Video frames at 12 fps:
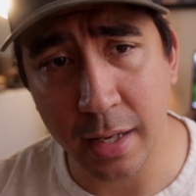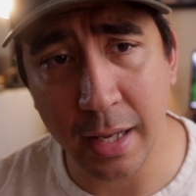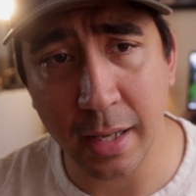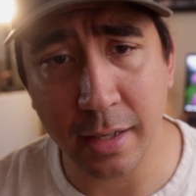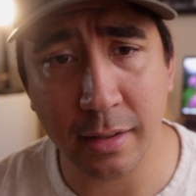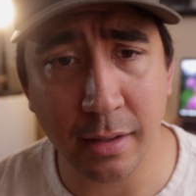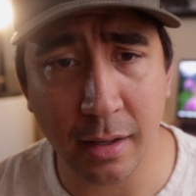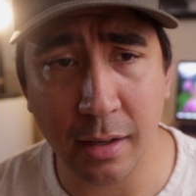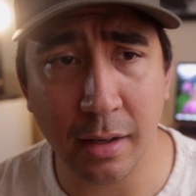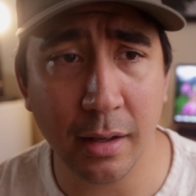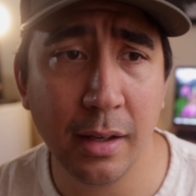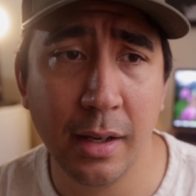
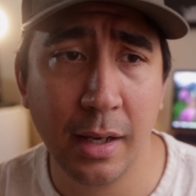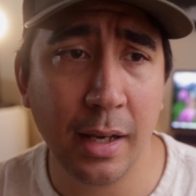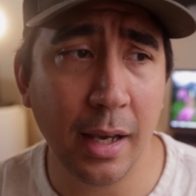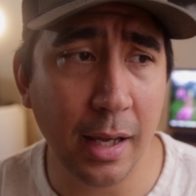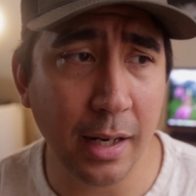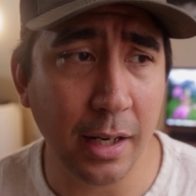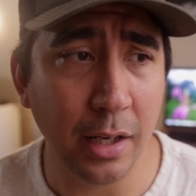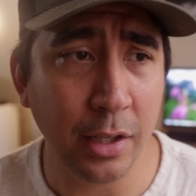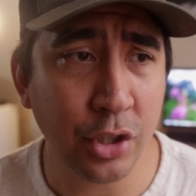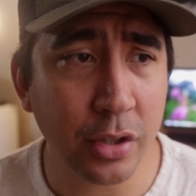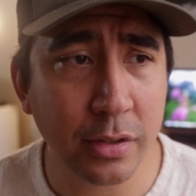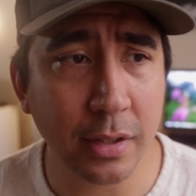and it
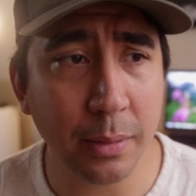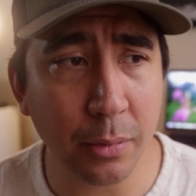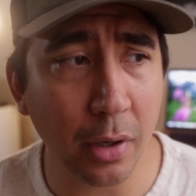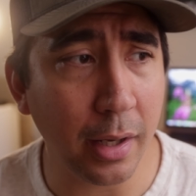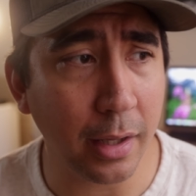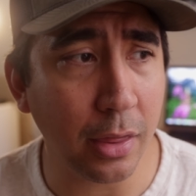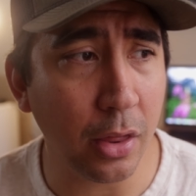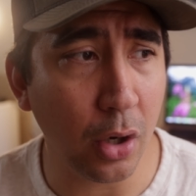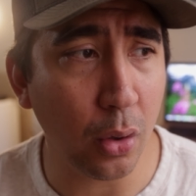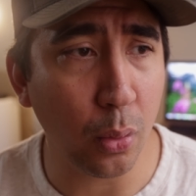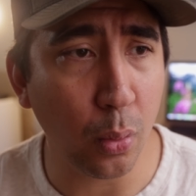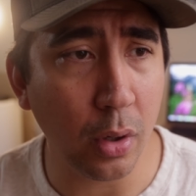just seemed like
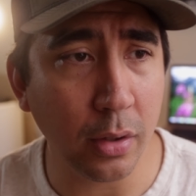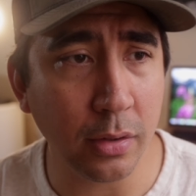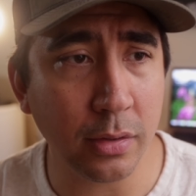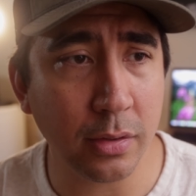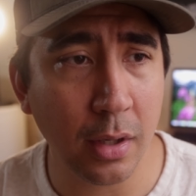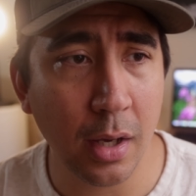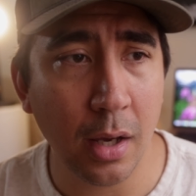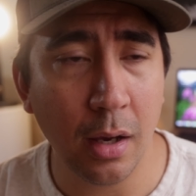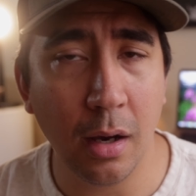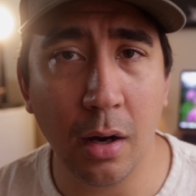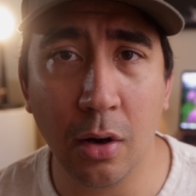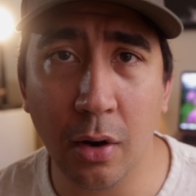there was
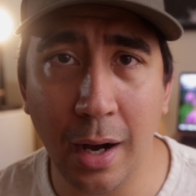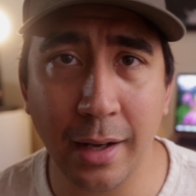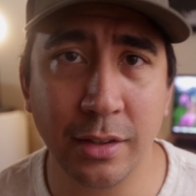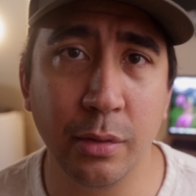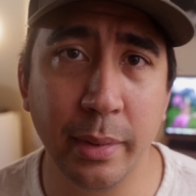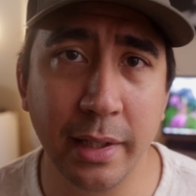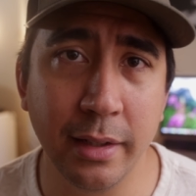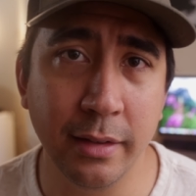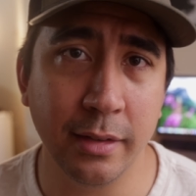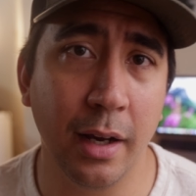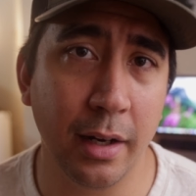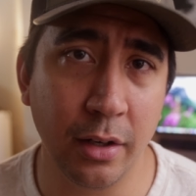a lot to be
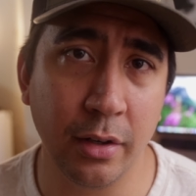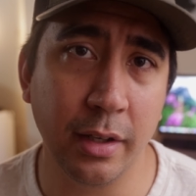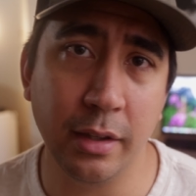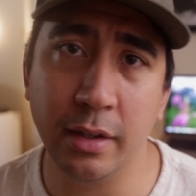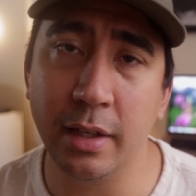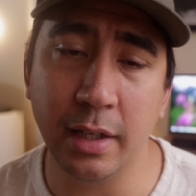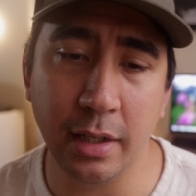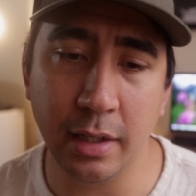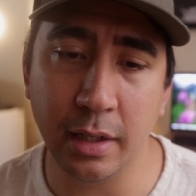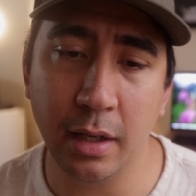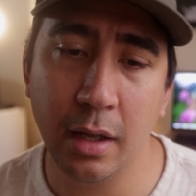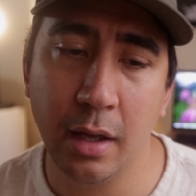desired in
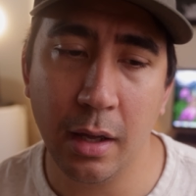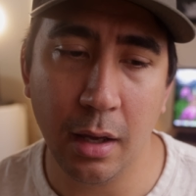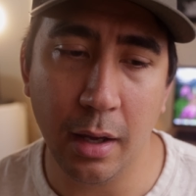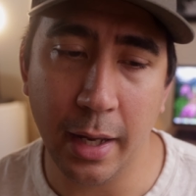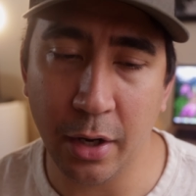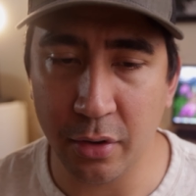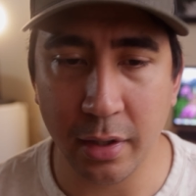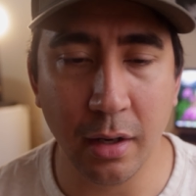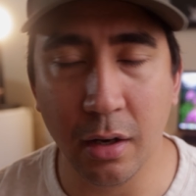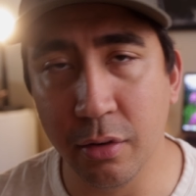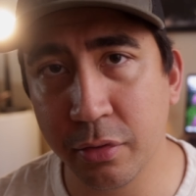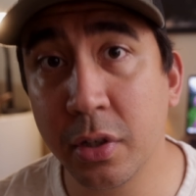the area
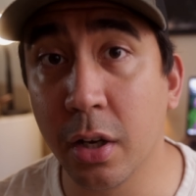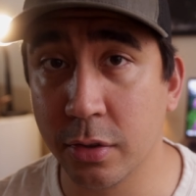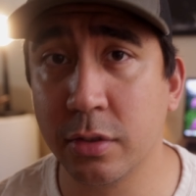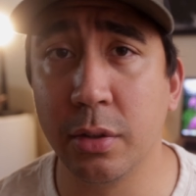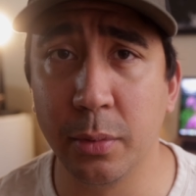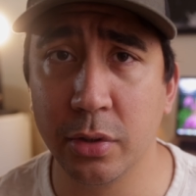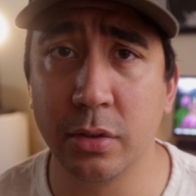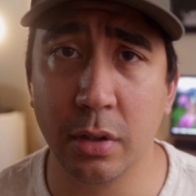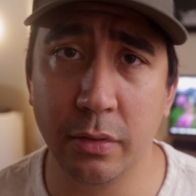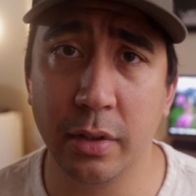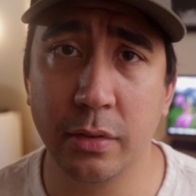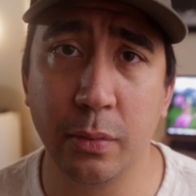of customer
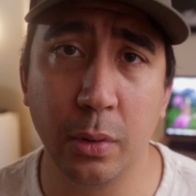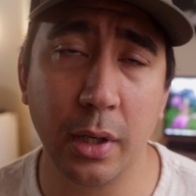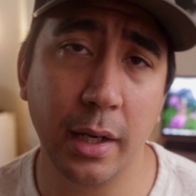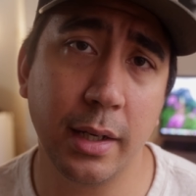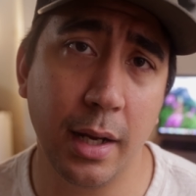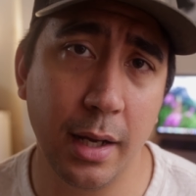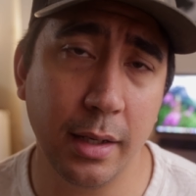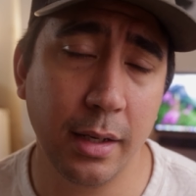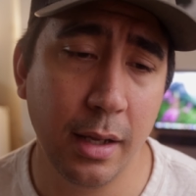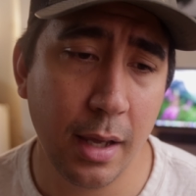service for Nikon.